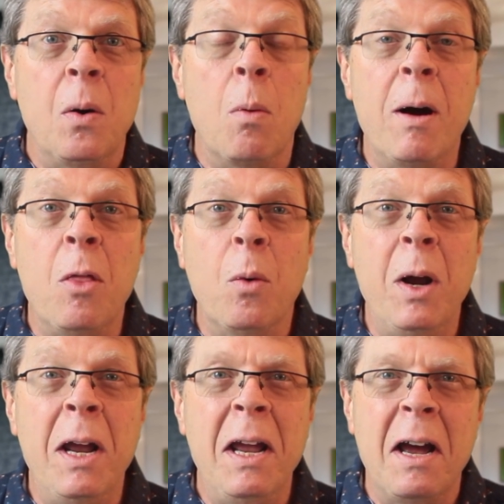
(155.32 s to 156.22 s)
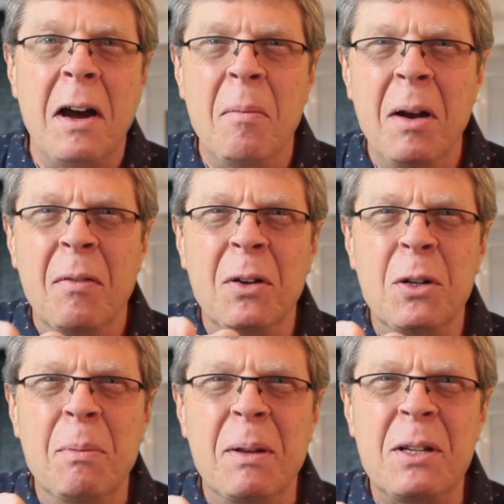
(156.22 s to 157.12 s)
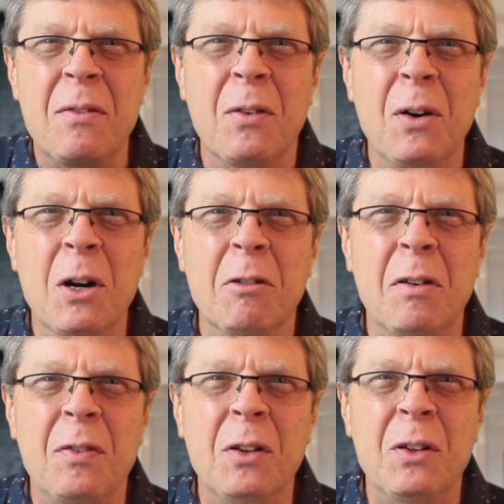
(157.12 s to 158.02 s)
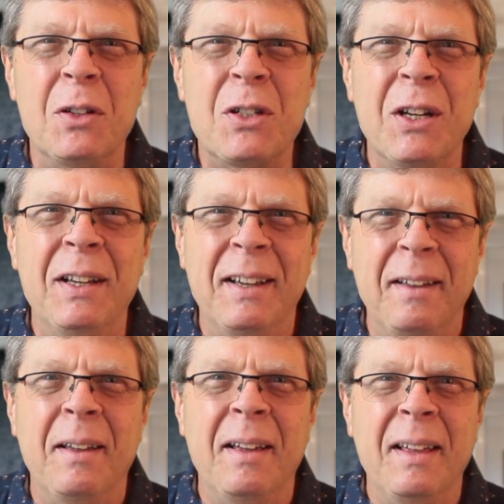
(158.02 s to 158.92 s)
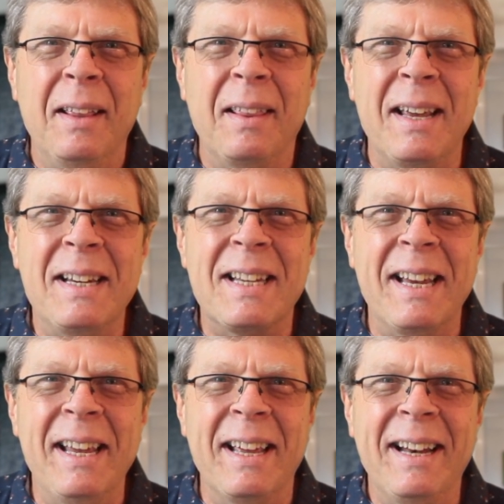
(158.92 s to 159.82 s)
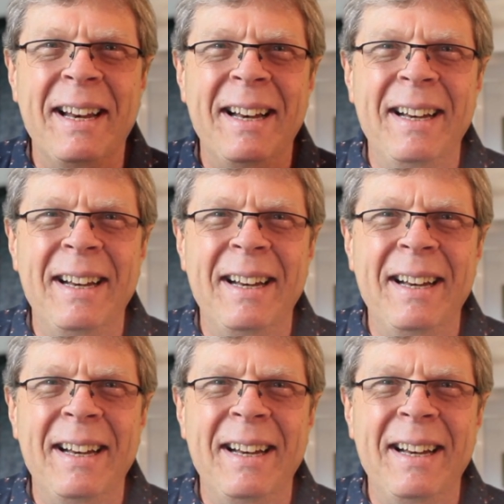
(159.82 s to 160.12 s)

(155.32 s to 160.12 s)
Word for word: oh, by the way, I'm never too busy for your referrals. Thanks again.